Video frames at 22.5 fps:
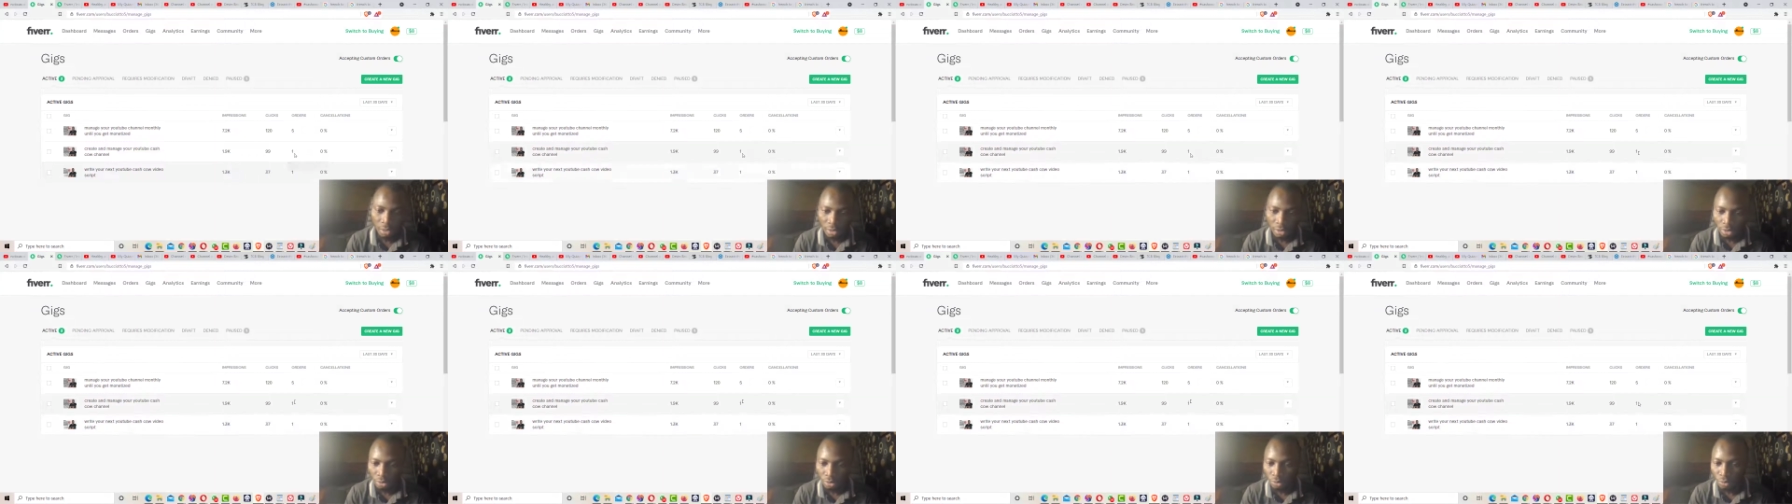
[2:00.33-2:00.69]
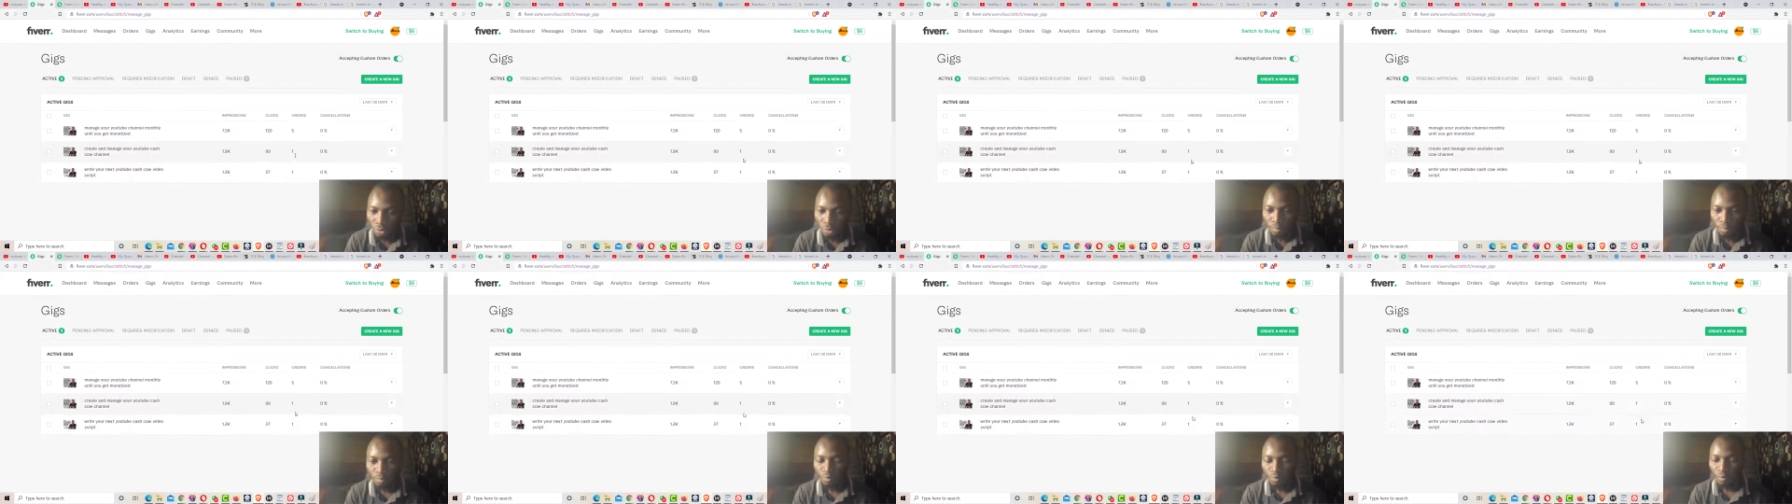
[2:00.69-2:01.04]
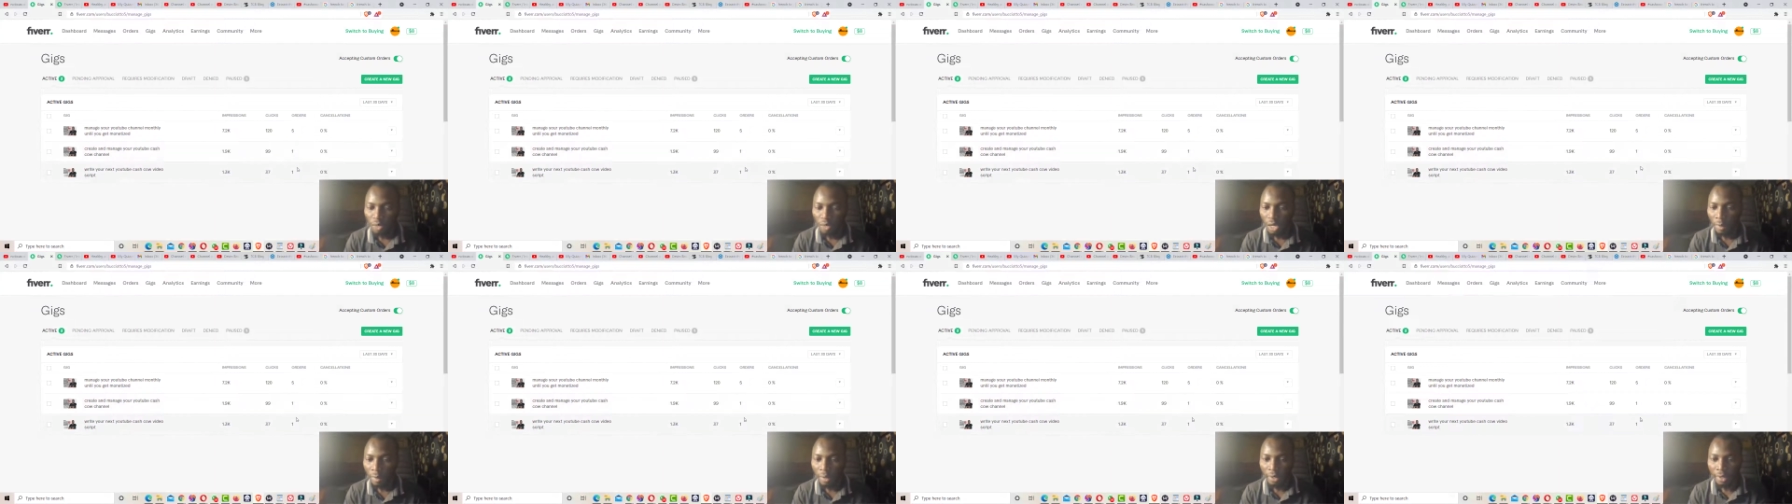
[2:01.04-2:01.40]
So
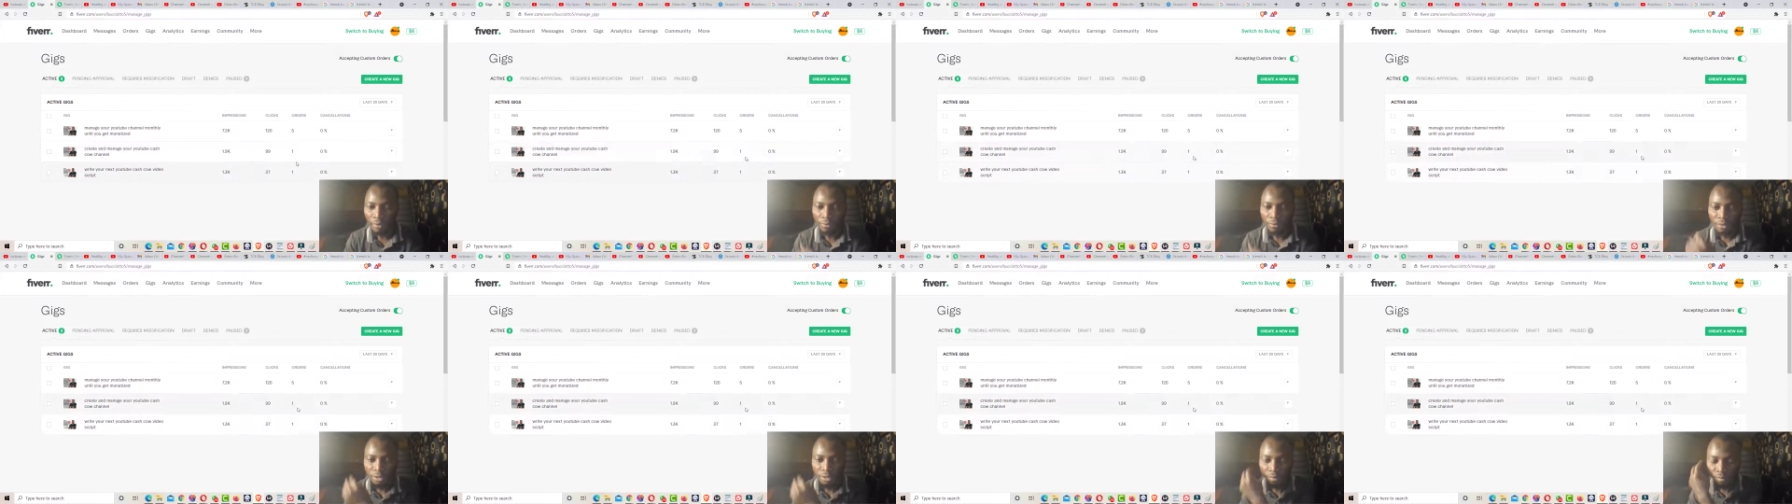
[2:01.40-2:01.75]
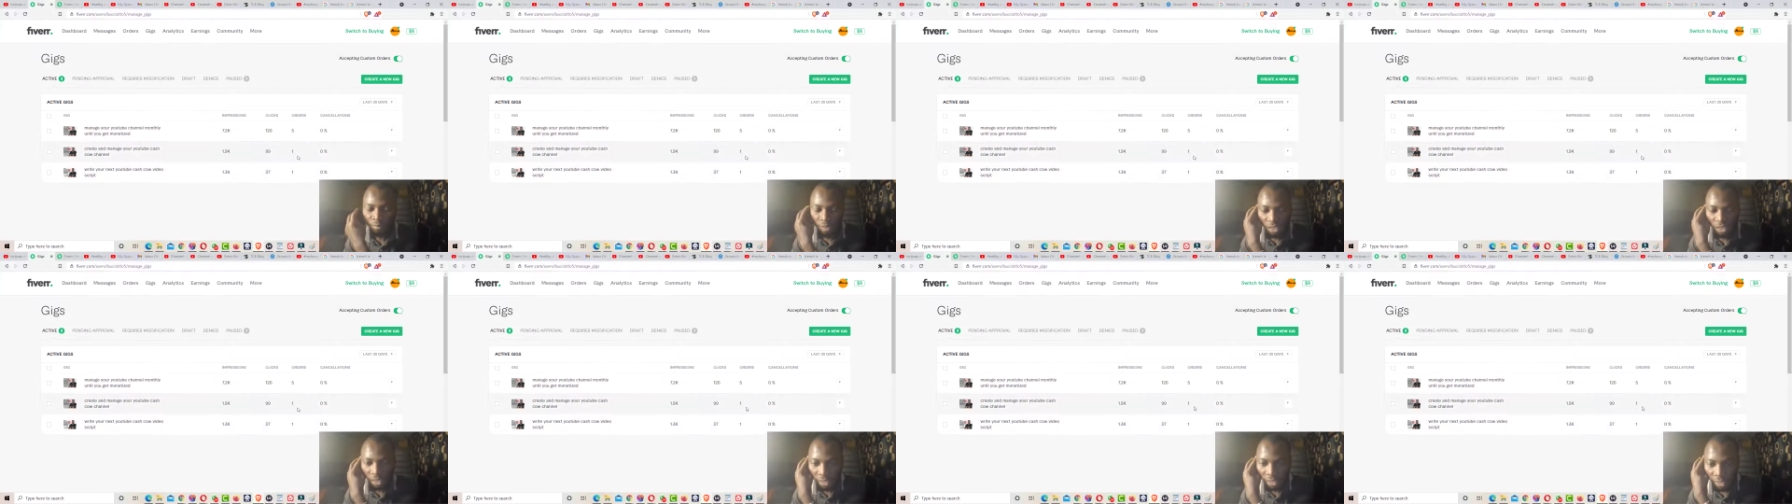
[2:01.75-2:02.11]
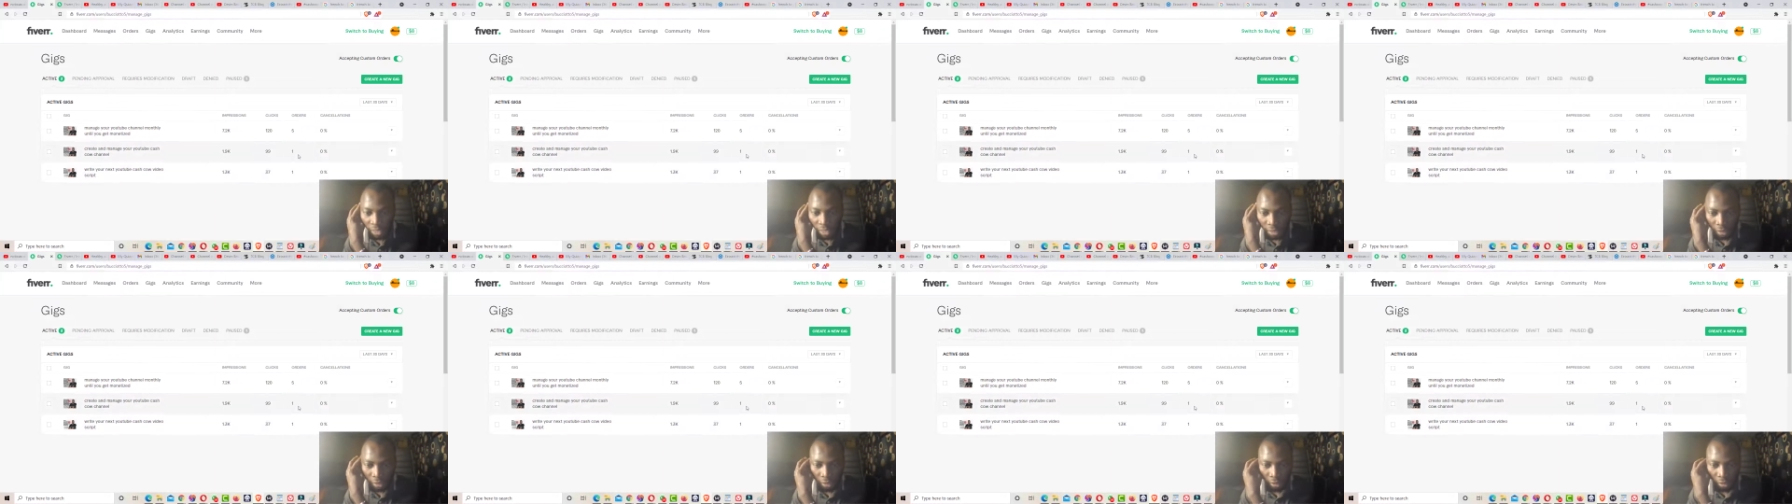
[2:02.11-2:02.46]
I'm having
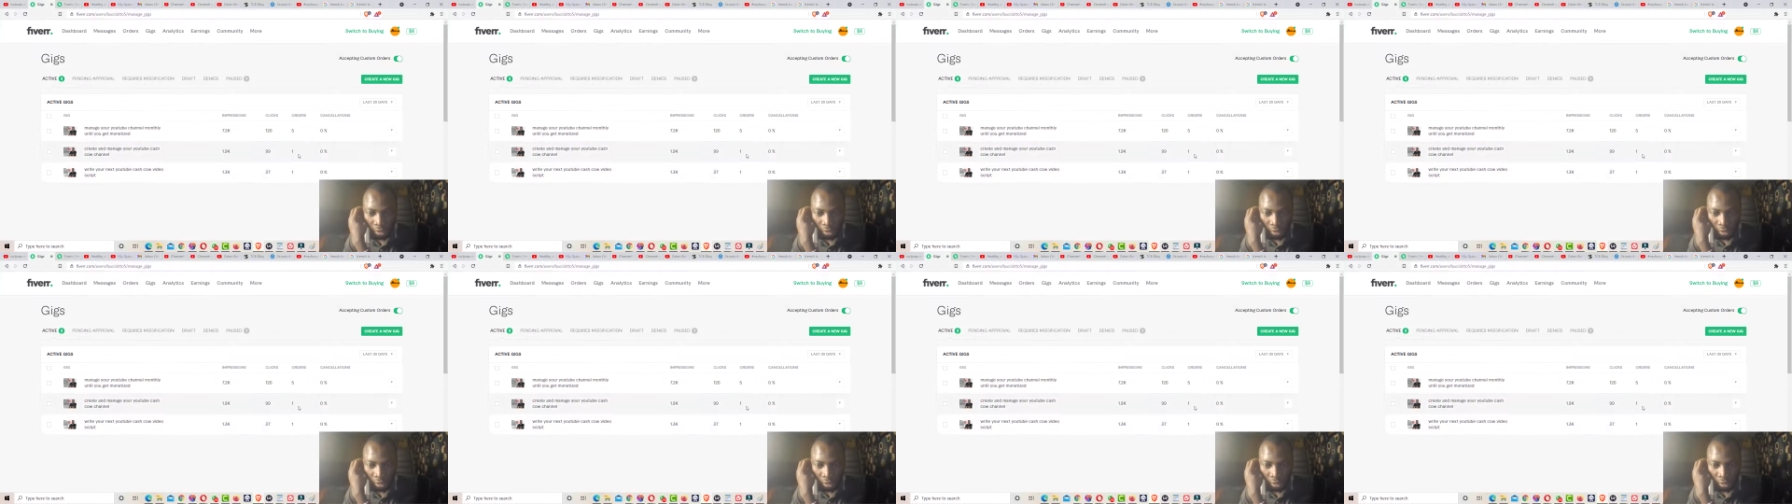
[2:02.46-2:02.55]
less